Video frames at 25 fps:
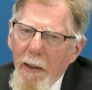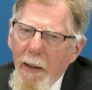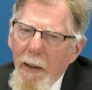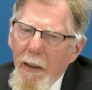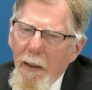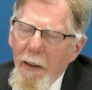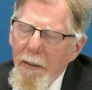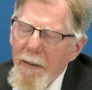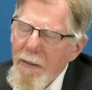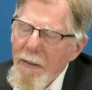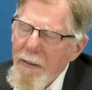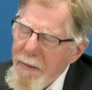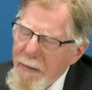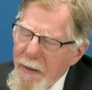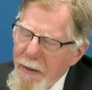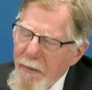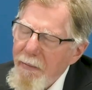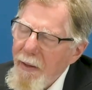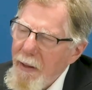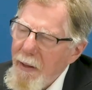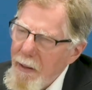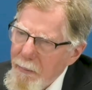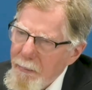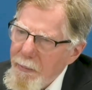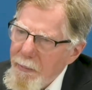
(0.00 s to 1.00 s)
It's
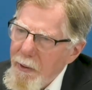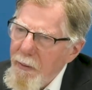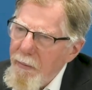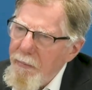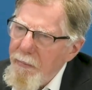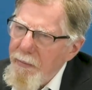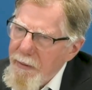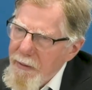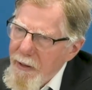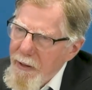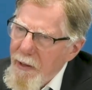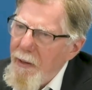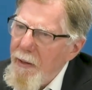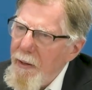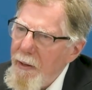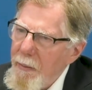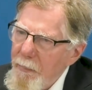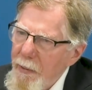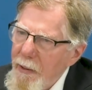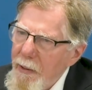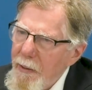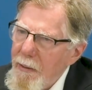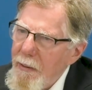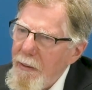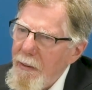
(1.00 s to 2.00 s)
developed over
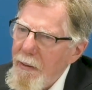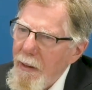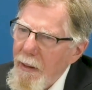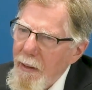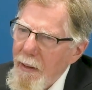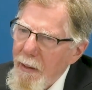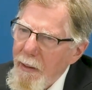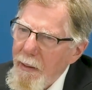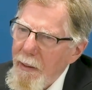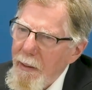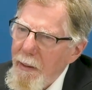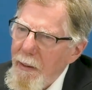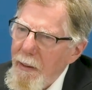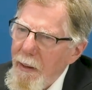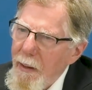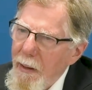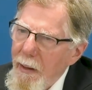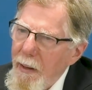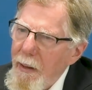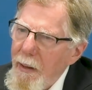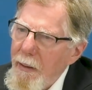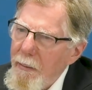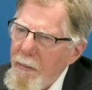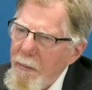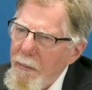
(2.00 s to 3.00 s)
time that
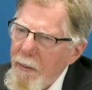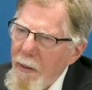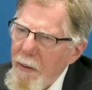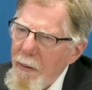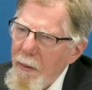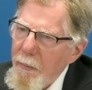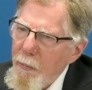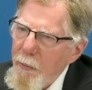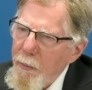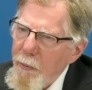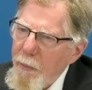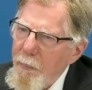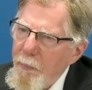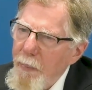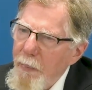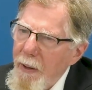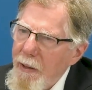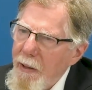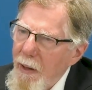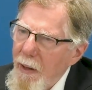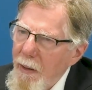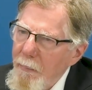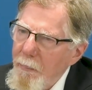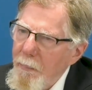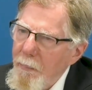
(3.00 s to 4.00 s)
I would
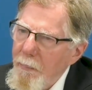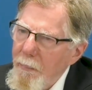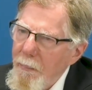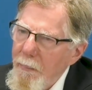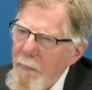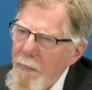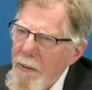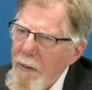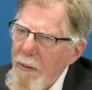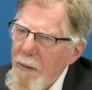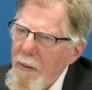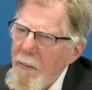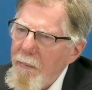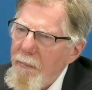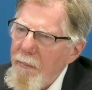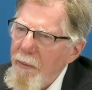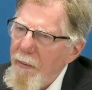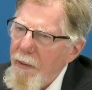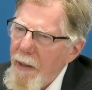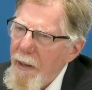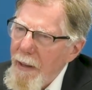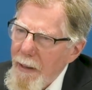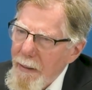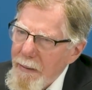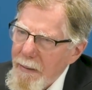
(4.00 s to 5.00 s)
become
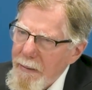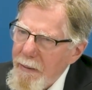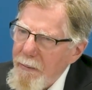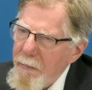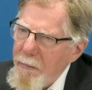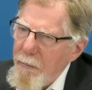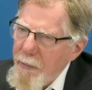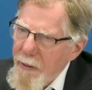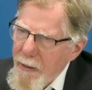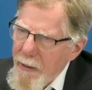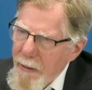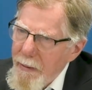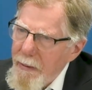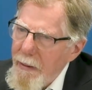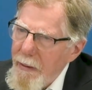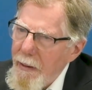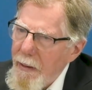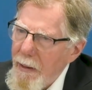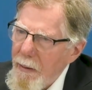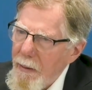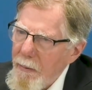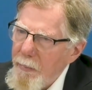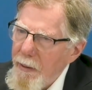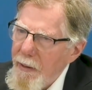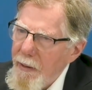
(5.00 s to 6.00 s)
very active within the
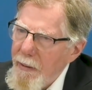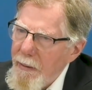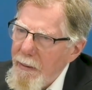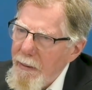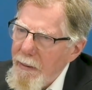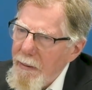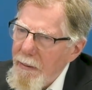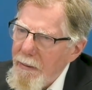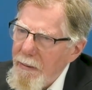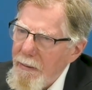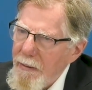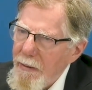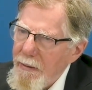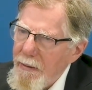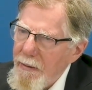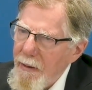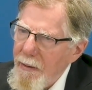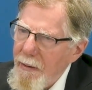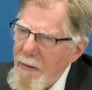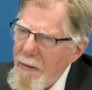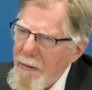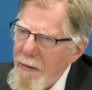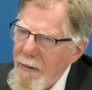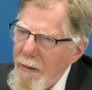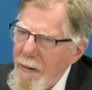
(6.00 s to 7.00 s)
Albanian
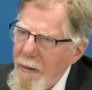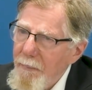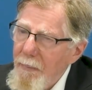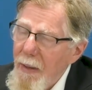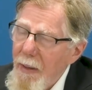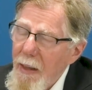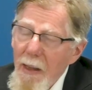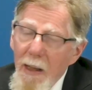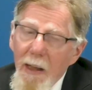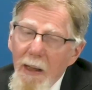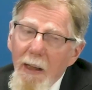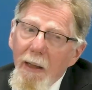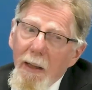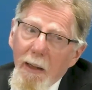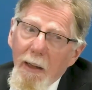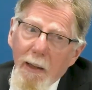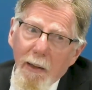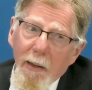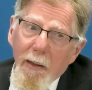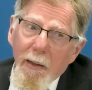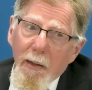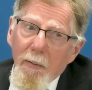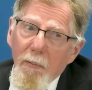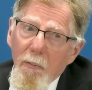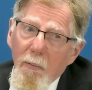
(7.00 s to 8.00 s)
society.
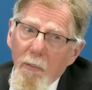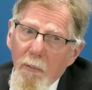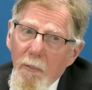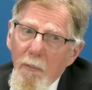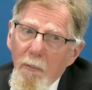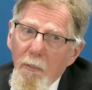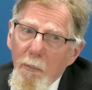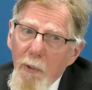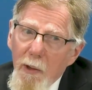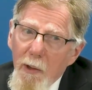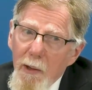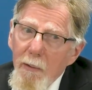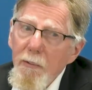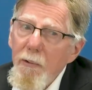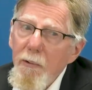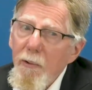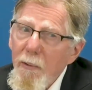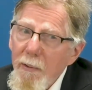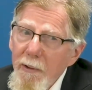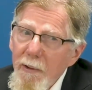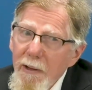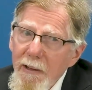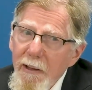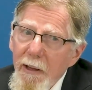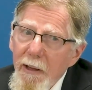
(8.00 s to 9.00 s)
While we're
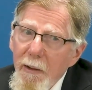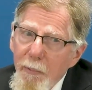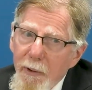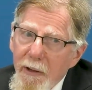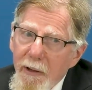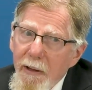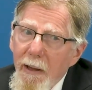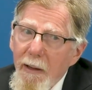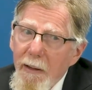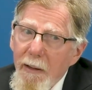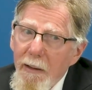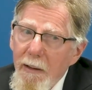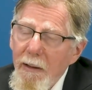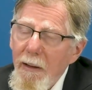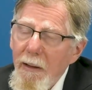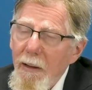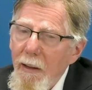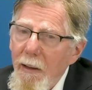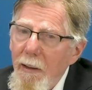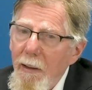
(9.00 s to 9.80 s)
on the subject,